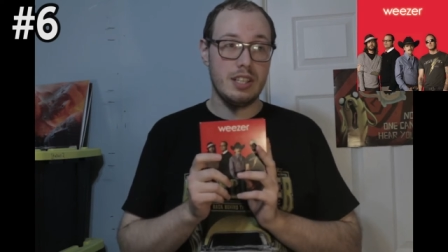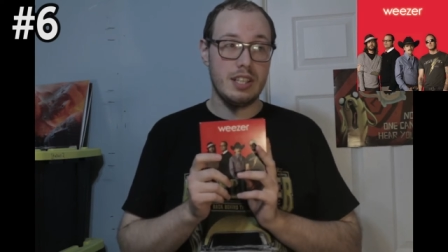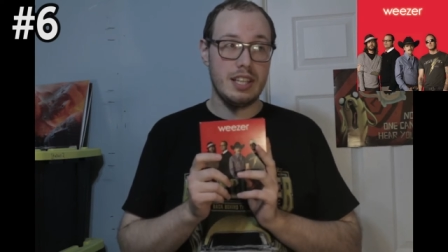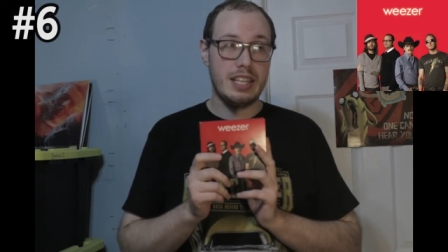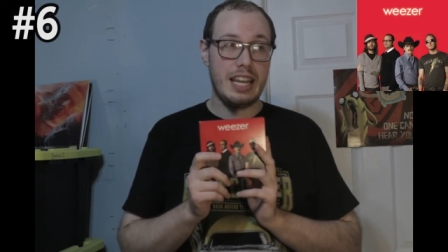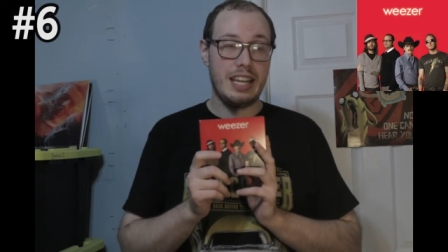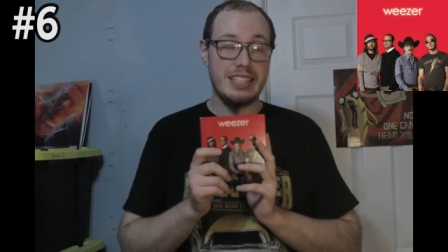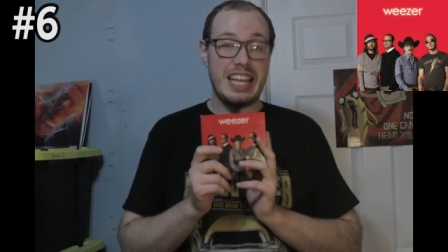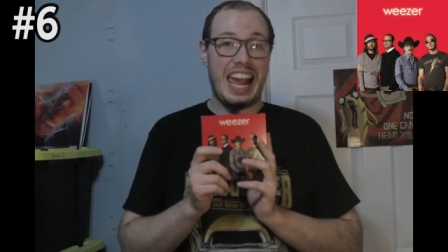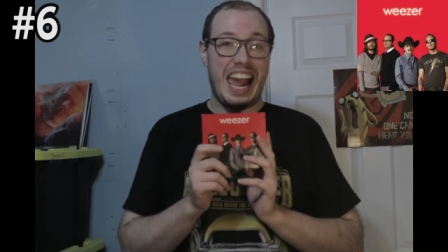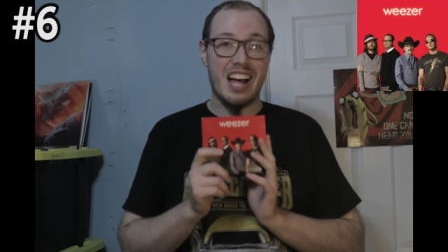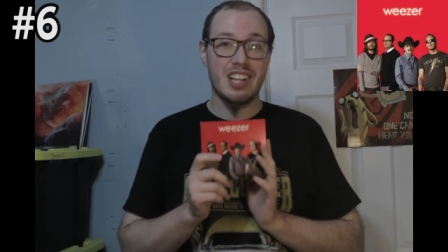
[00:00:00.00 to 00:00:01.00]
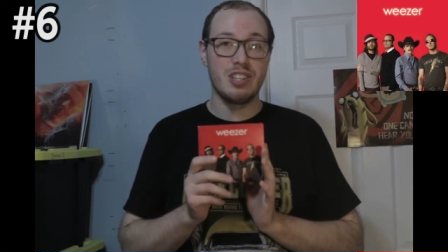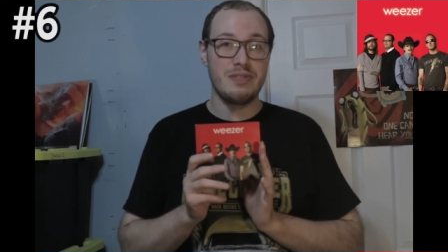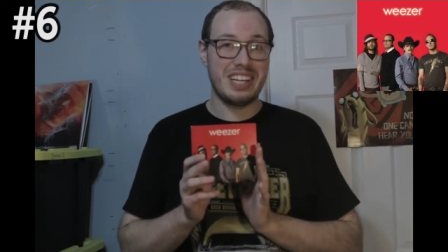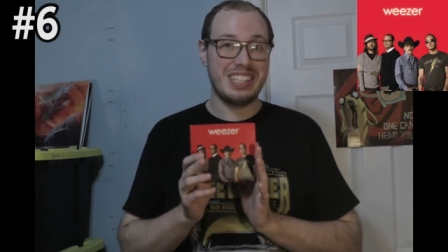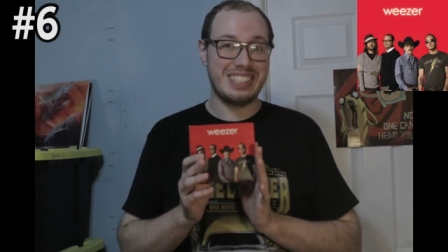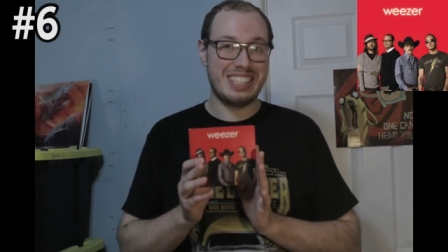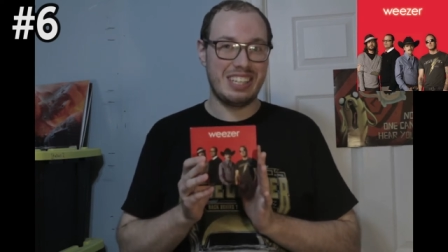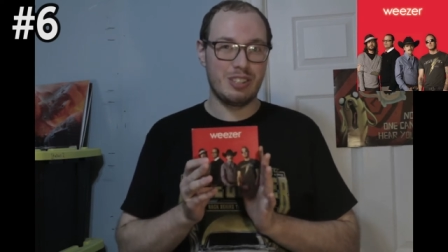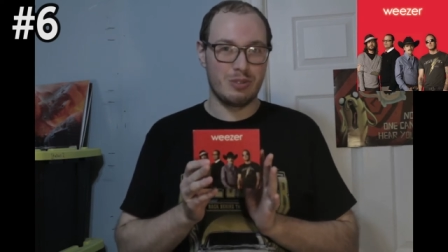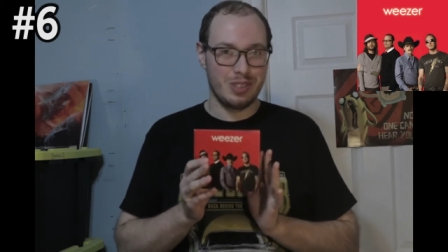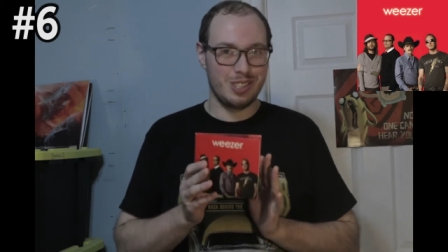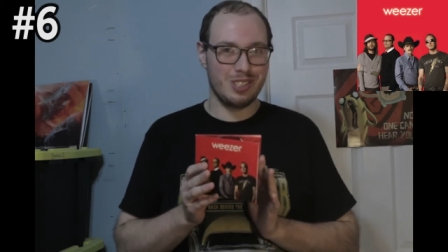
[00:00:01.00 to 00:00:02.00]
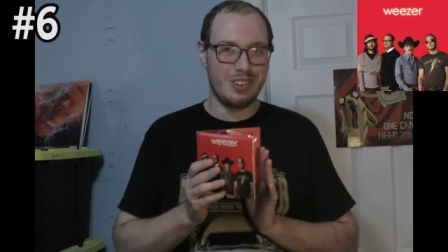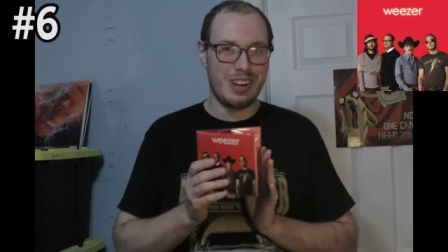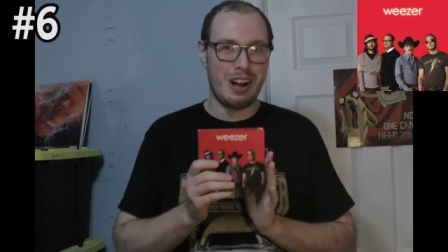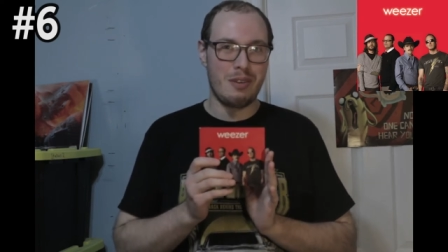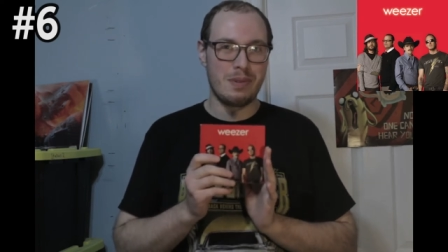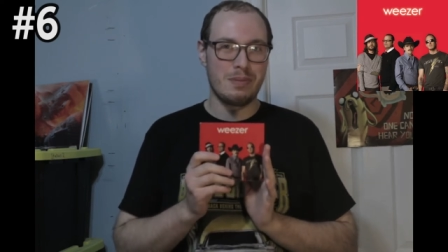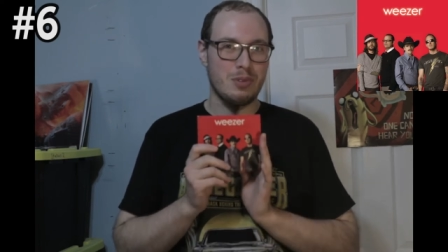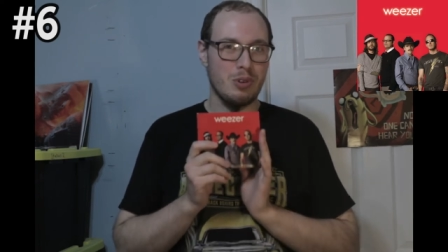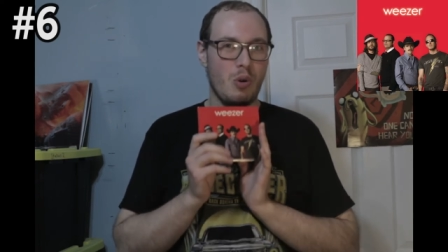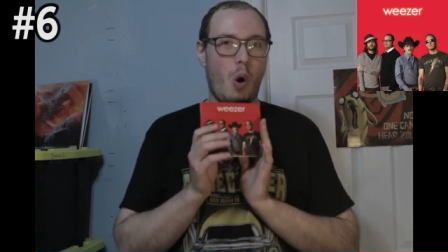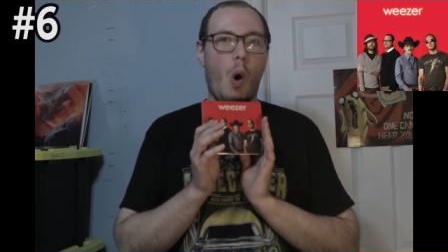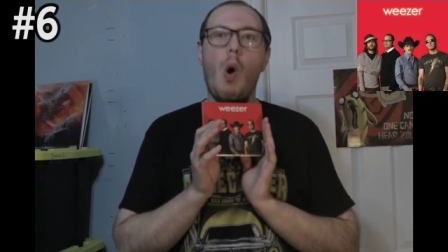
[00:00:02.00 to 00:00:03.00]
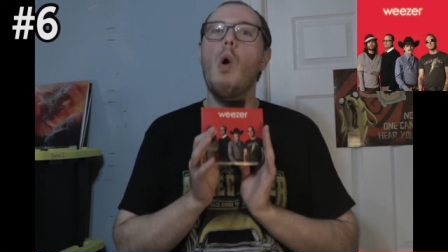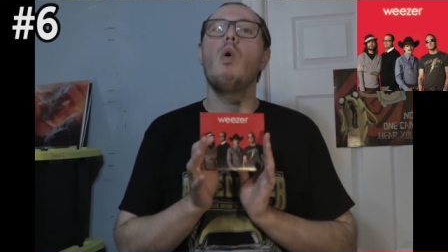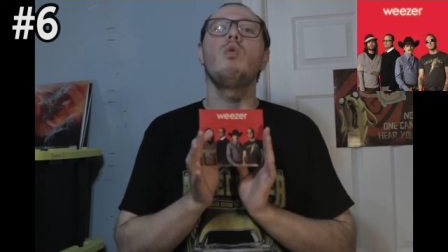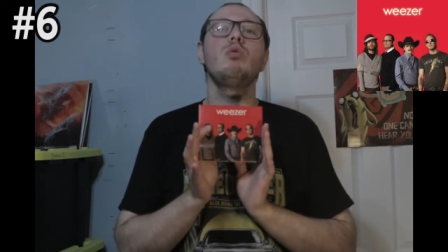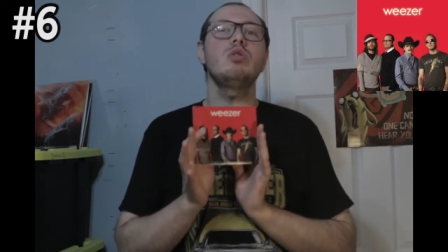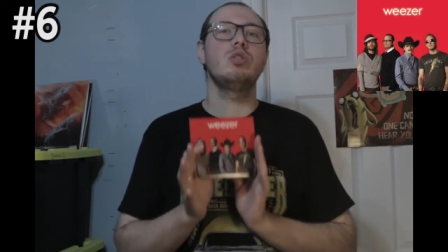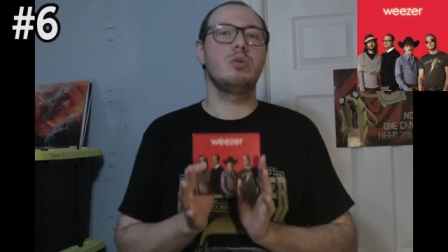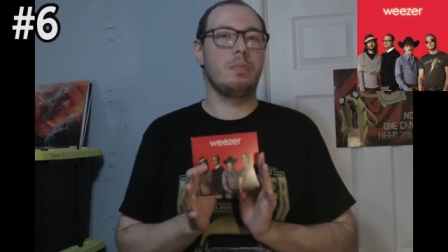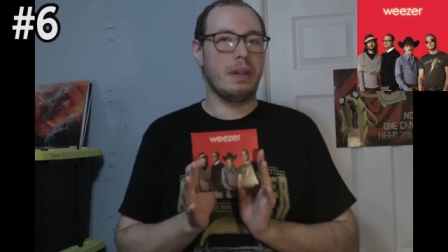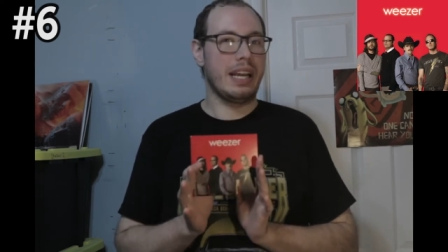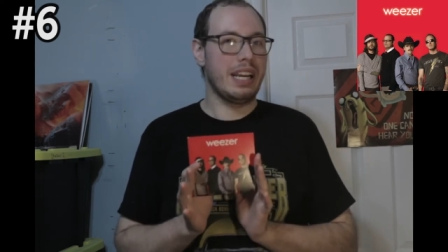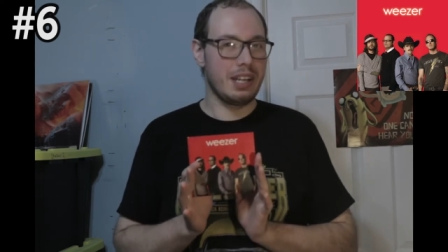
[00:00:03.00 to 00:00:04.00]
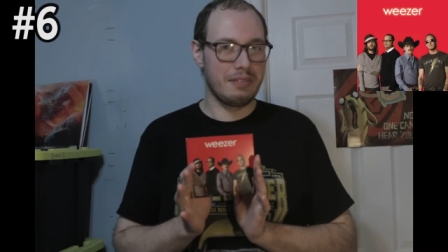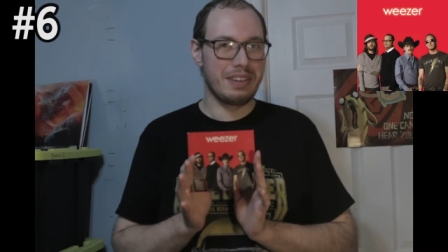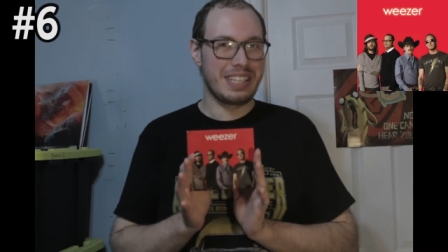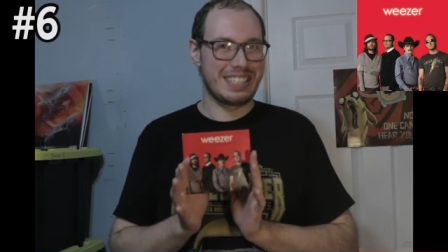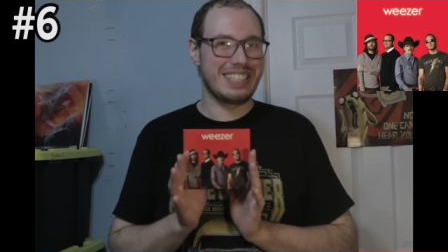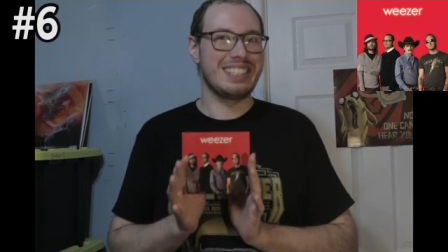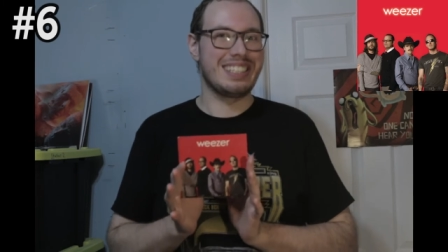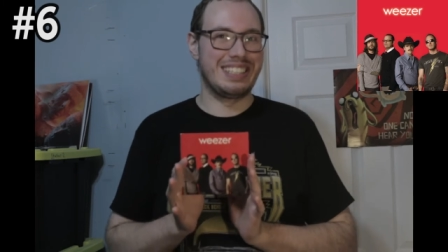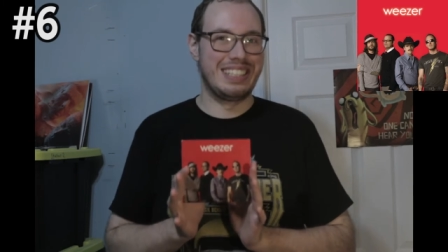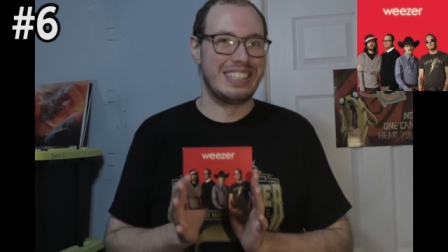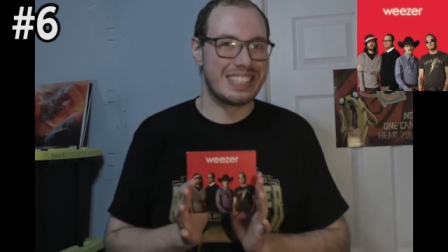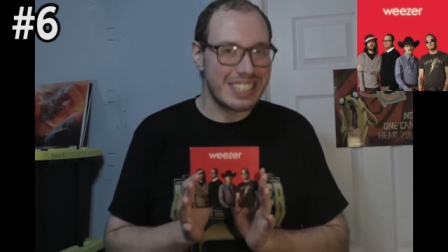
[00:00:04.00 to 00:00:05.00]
they they elevate the original album to a whole new plane of existence